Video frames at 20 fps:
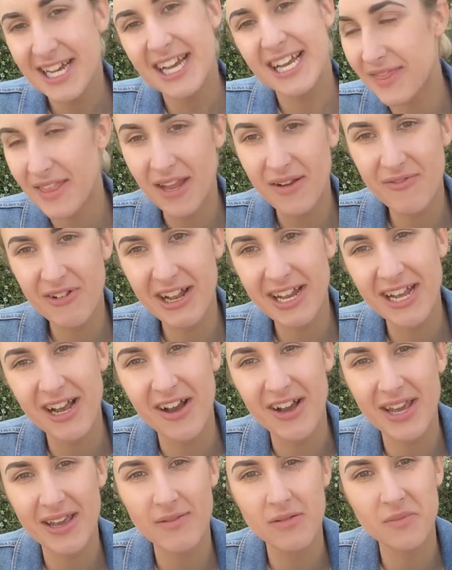They really
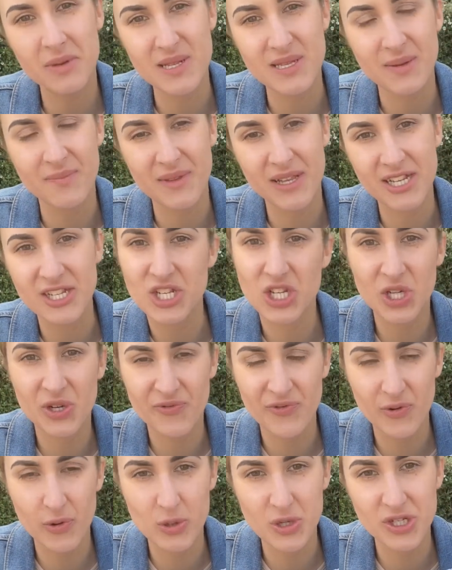are giving me something to
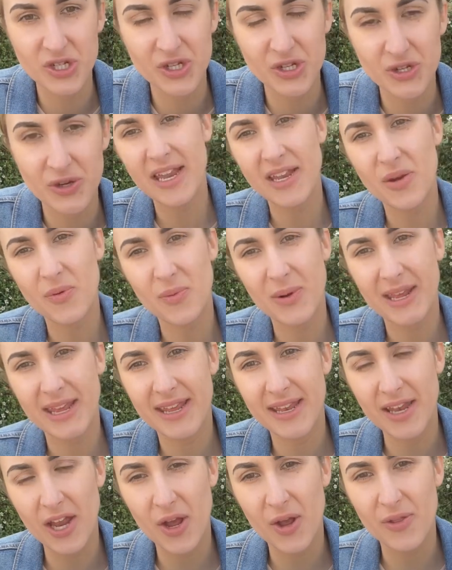look forward to, and
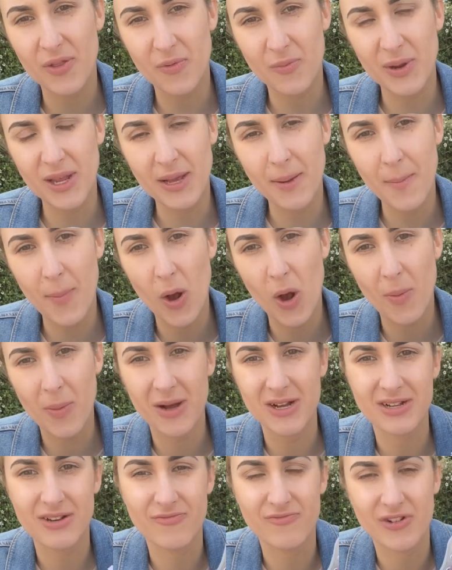we know that we can pop
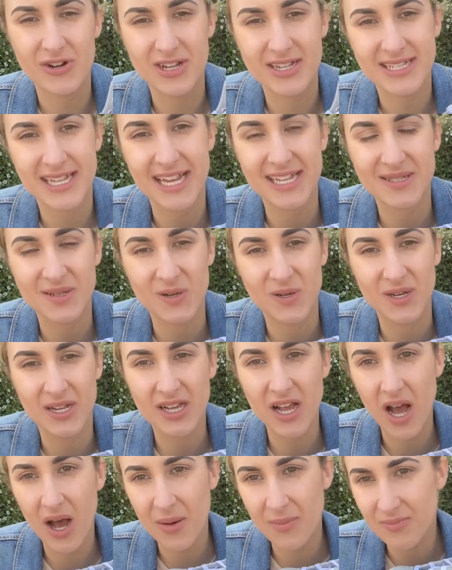our roller skates on,
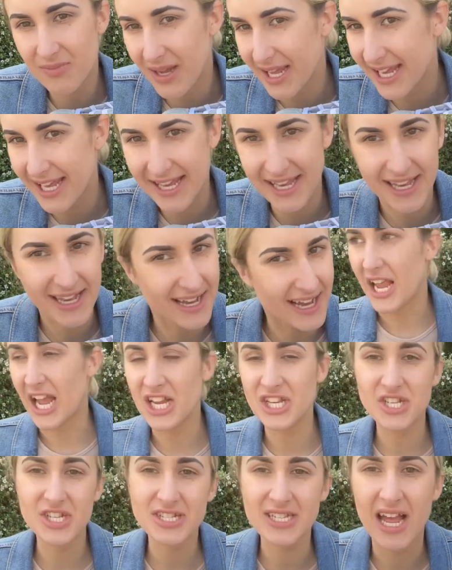come here,
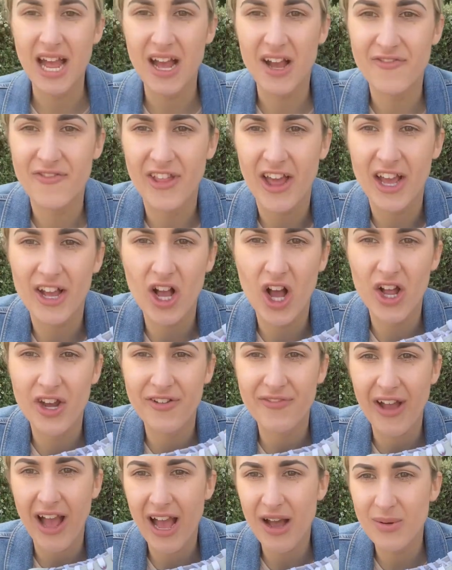and just have that kind
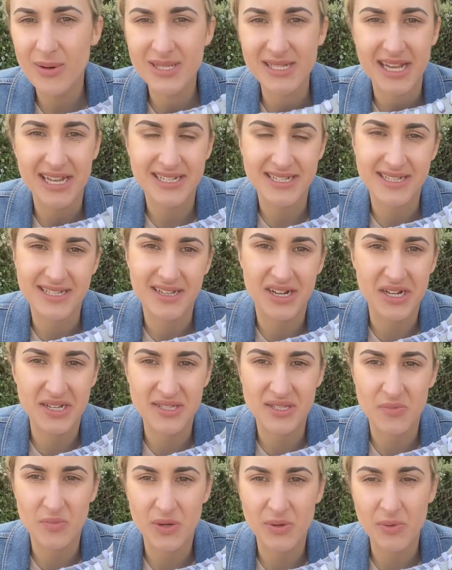of hours
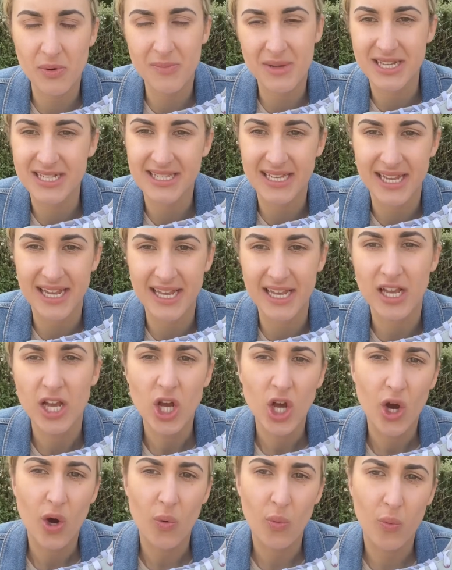exercise that we were missing
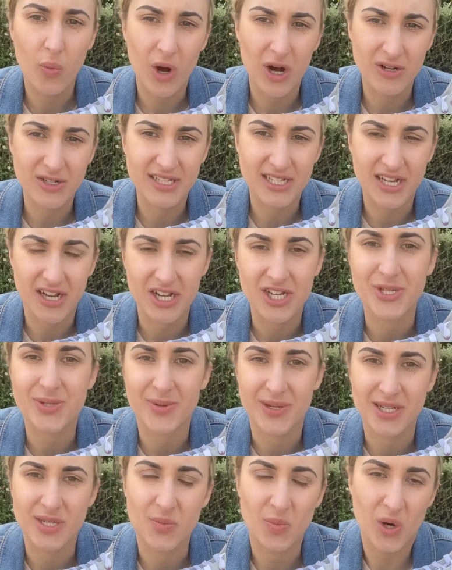whilst the ice
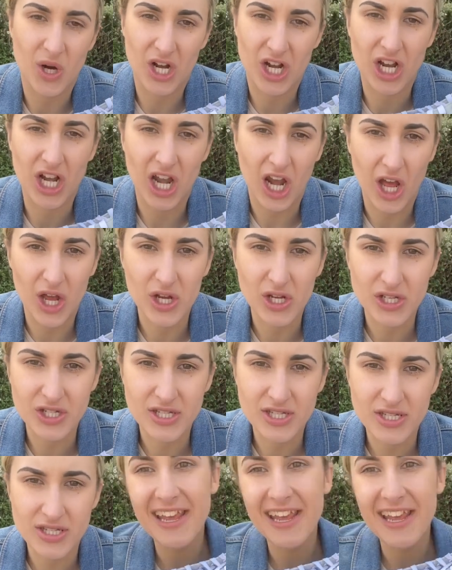rinks were closed.